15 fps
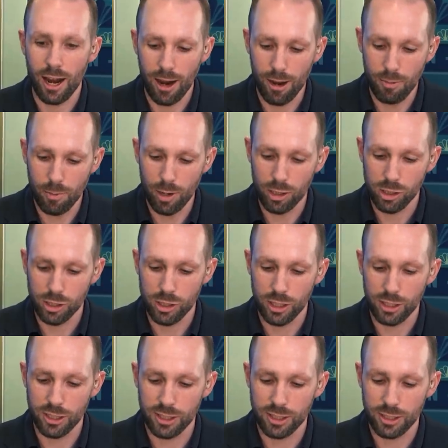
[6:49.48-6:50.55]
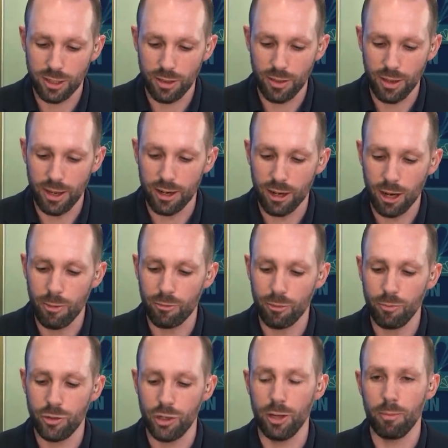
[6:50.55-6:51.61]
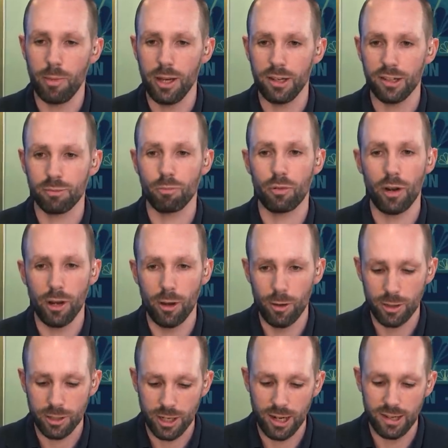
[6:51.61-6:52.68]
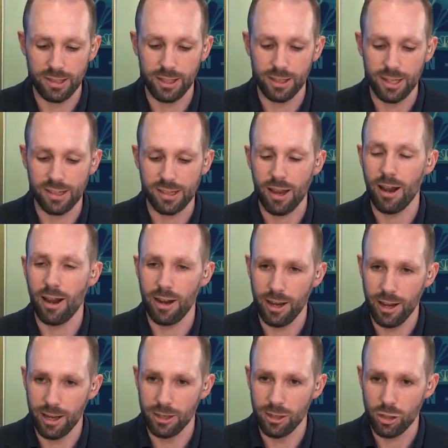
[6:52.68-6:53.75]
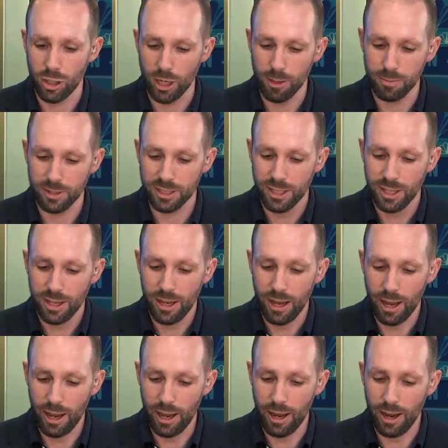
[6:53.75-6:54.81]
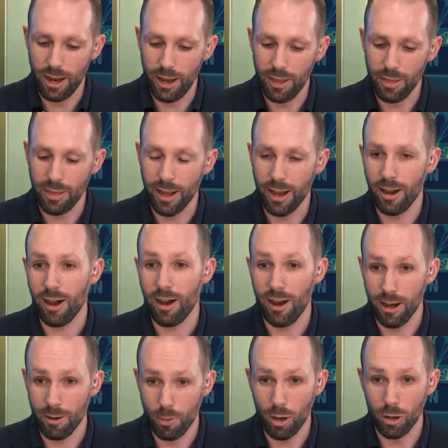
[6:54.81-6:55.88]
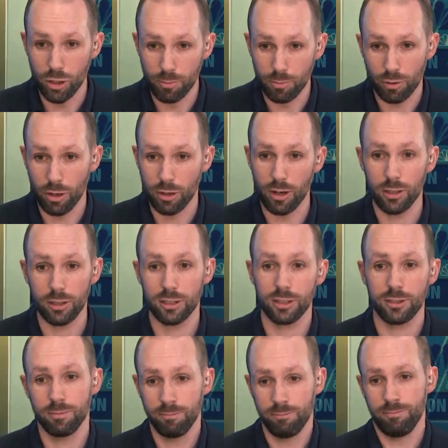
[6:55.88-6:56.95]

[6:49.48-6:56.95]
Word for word: how much does it come from chip makers prioritizing these high end chips uh, that are higher margin products?